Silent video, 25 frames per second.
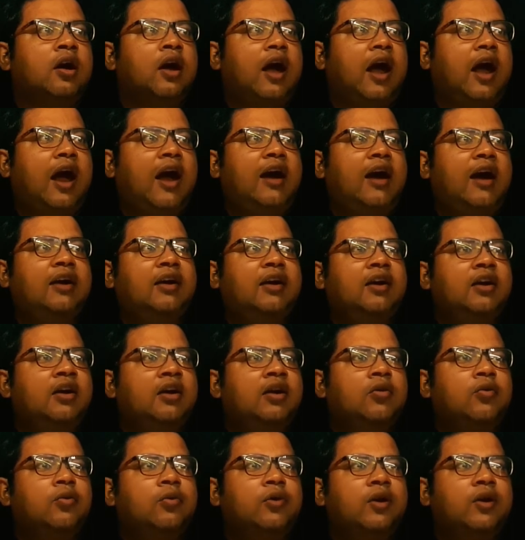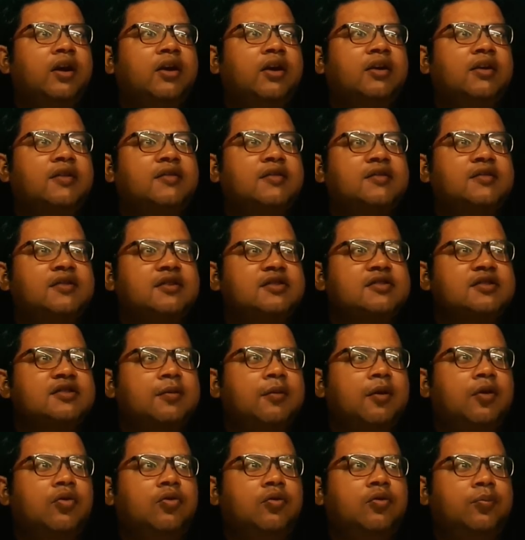and we had discussed
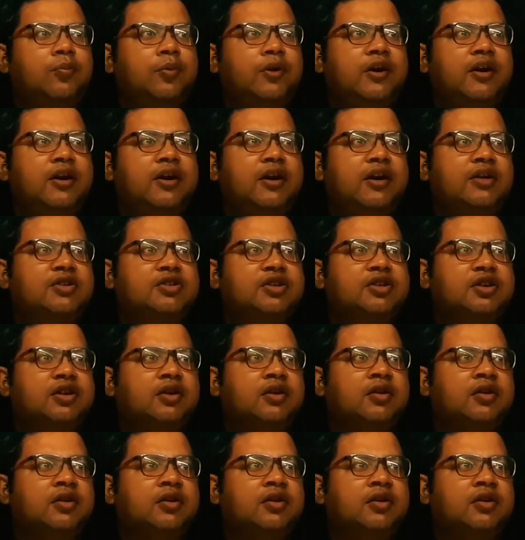about predation.